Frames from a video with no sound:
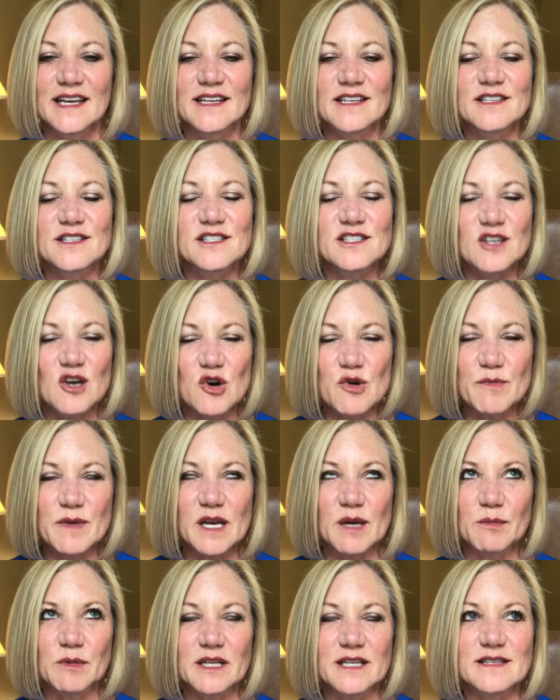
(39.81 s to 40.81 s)
It is so
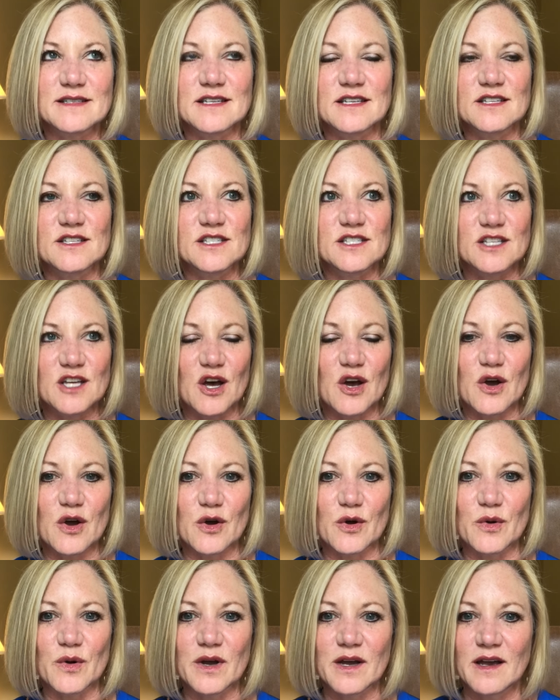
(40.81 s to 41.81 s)
minimalist and
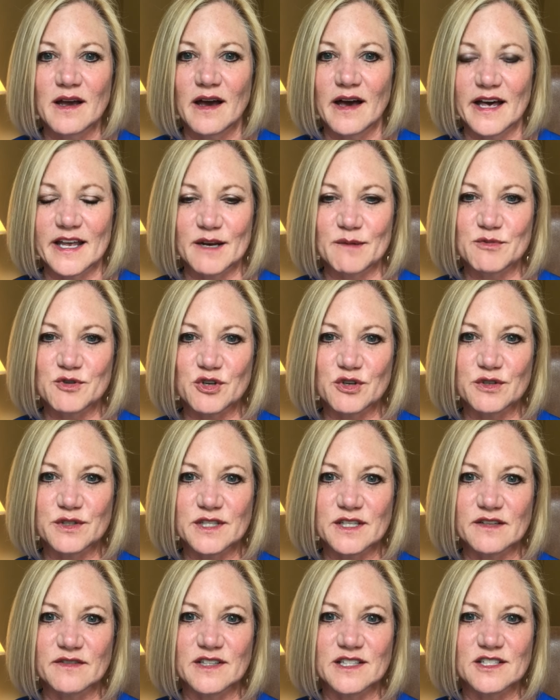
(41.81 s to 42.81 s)
so
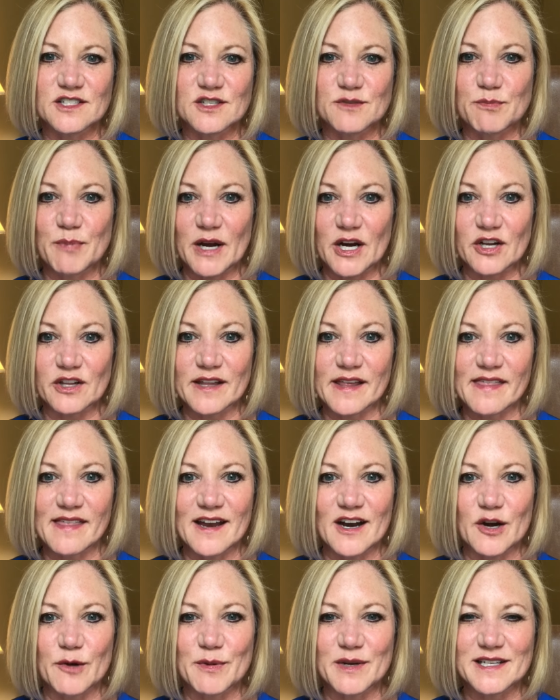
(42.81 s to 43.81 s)
unobtrusive. It's just barely
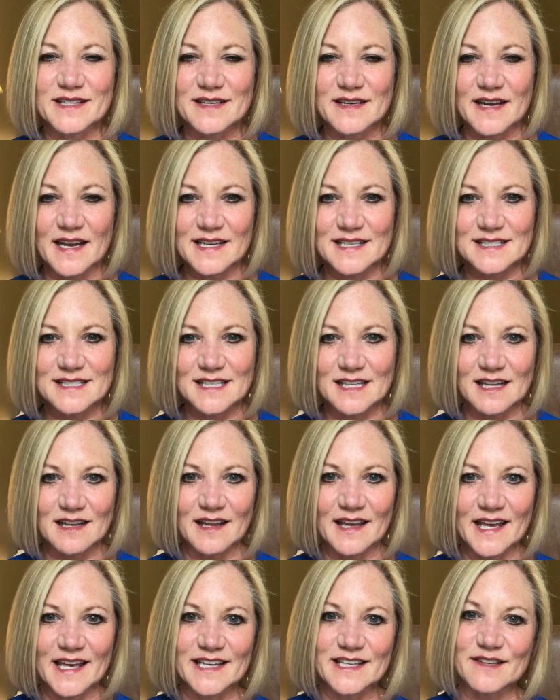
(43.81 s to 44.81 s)
there, but it's a nice little
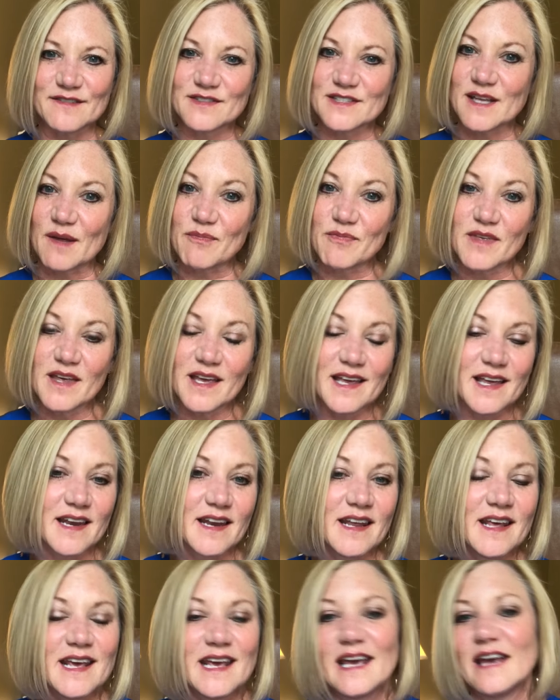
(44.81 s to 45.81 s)
hint of something.
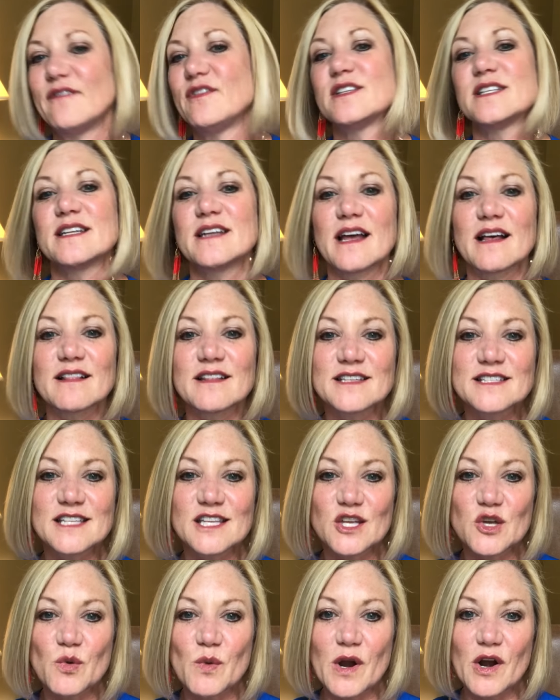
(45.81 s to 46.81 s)
And if it's a necklace
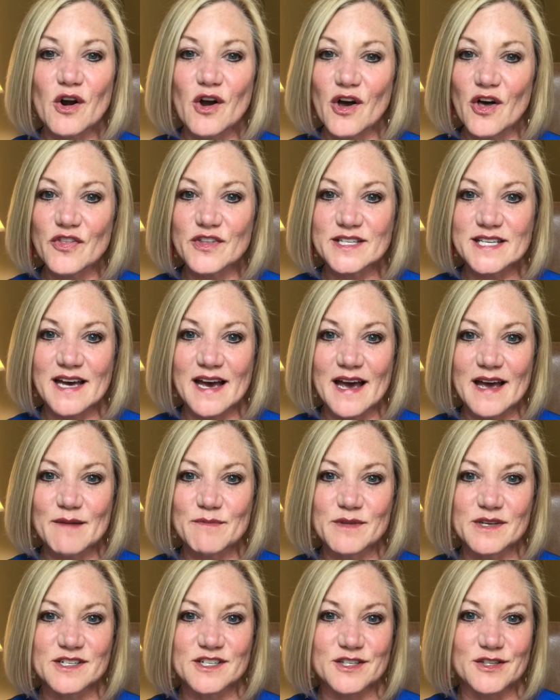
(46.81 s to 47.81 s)
that you wear all the
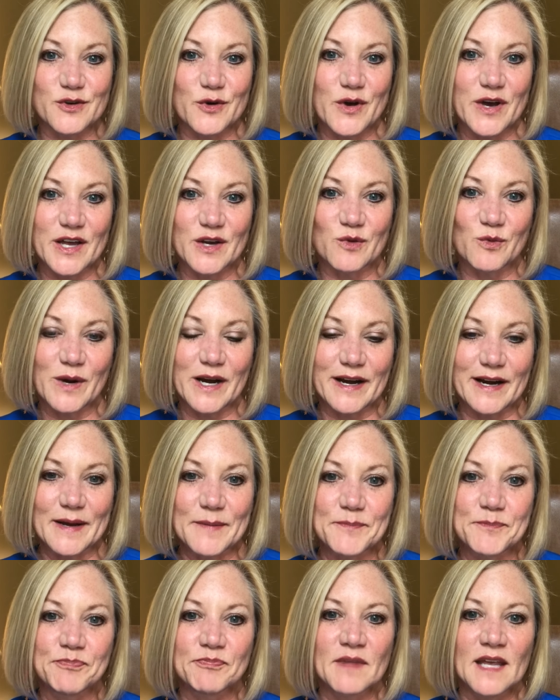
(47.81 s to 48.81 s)
time, then just go ahead and wear it.
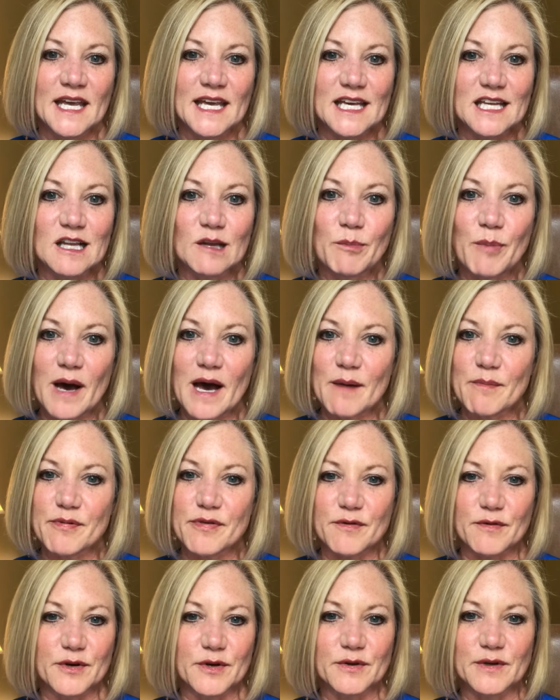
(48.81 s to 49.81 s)
It'll
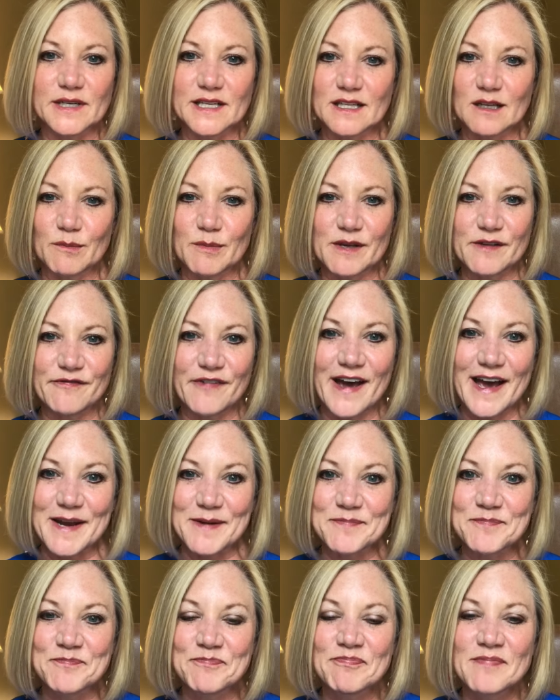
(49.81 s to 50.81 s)
pop through and it'll be
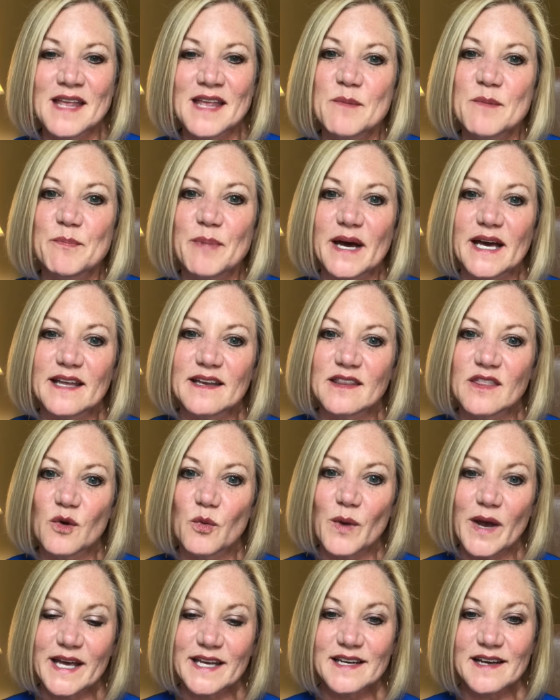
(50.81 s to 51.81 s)
fine. But the
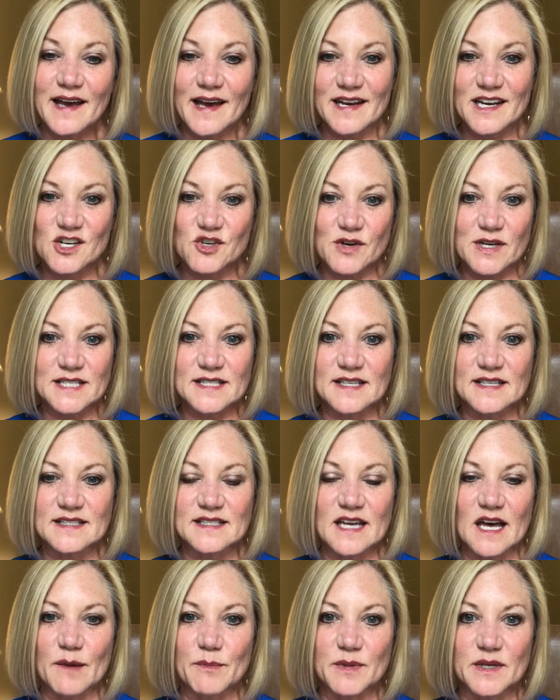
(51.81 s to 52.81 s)
way to kind of dress
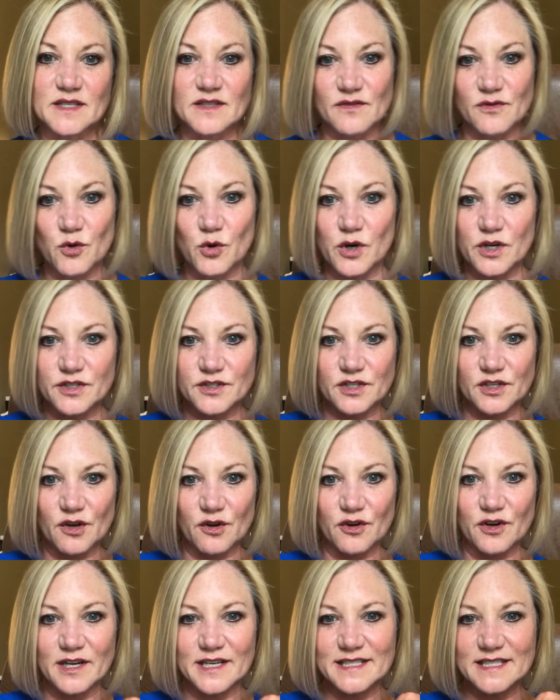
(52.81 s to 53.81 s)
this up is, of course, to go
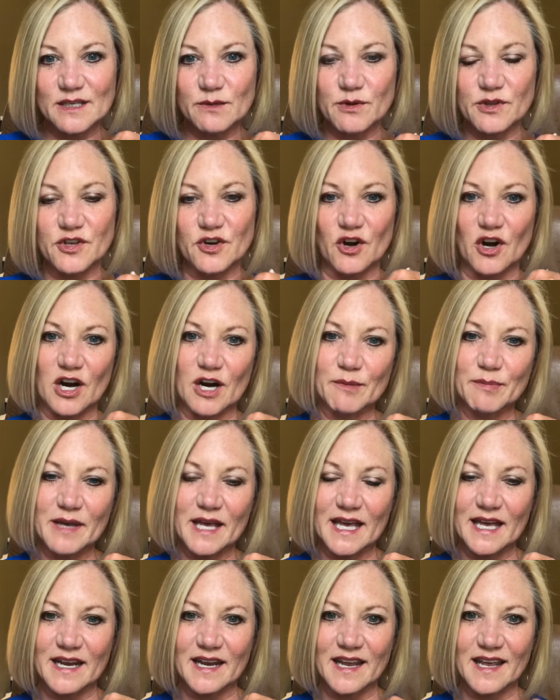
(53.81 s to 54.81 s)
crazy with your arm
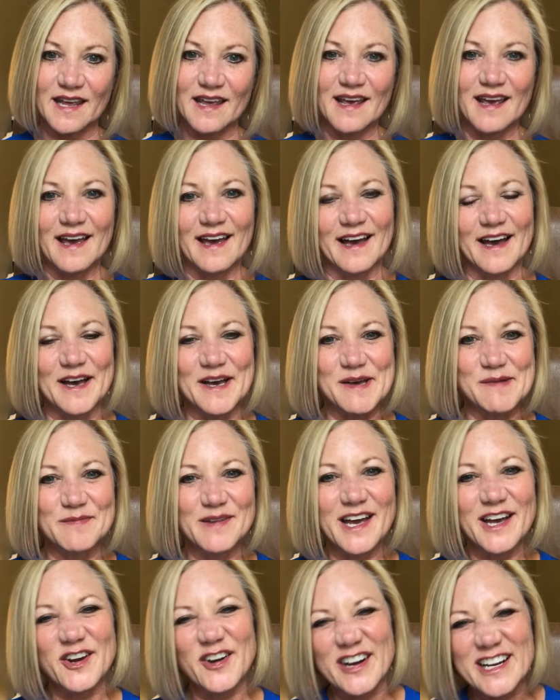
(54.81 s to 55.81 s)
candy.
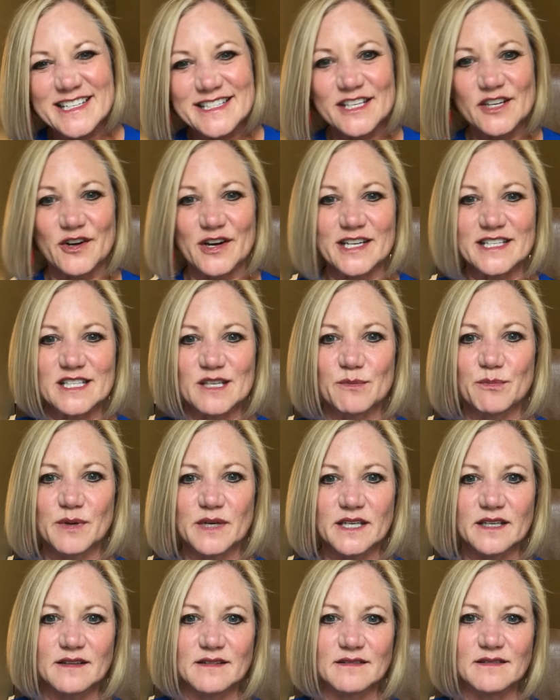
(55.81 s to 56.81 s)
Not crazy crazy,
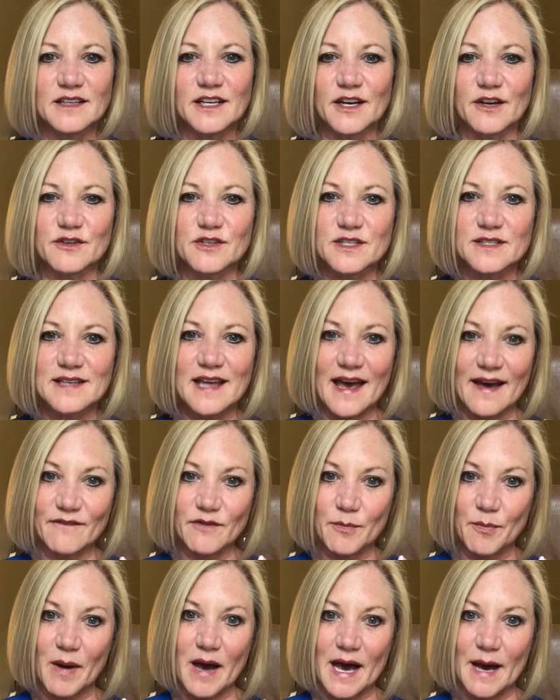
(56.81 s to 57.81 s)
but you know, just have
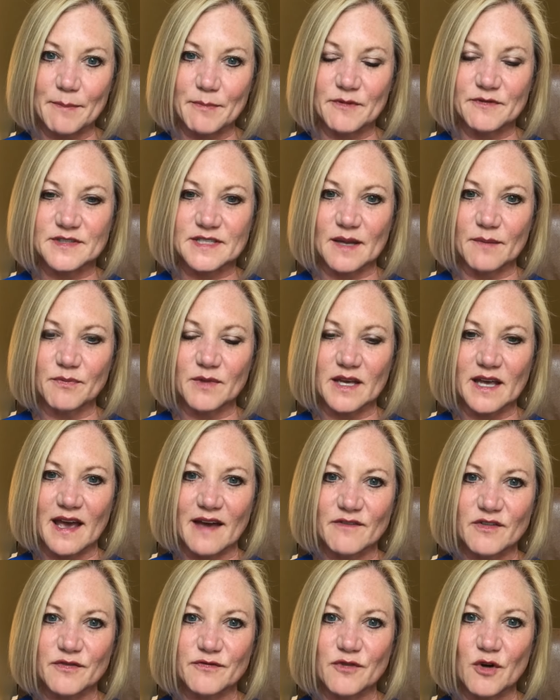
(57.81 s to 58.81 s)
a pop of something,
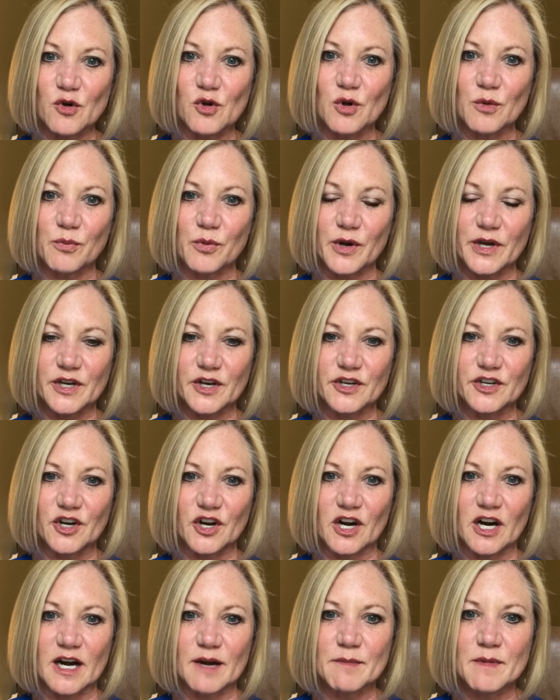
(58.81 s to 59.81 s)
have a focal point on your
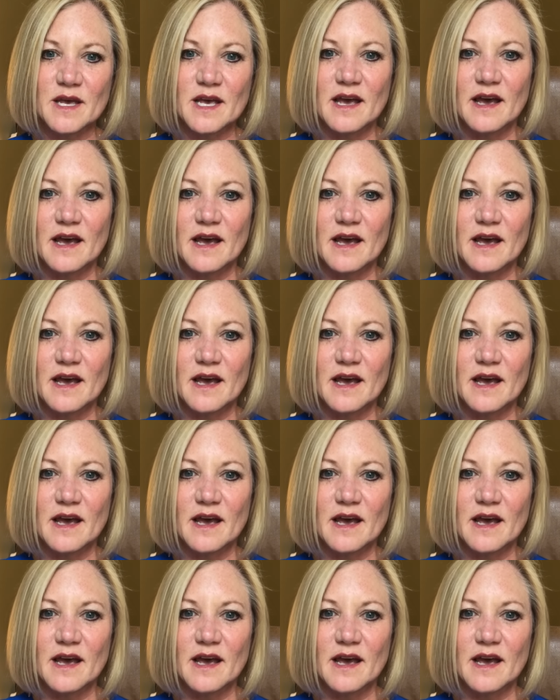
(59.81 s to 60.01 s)
arm.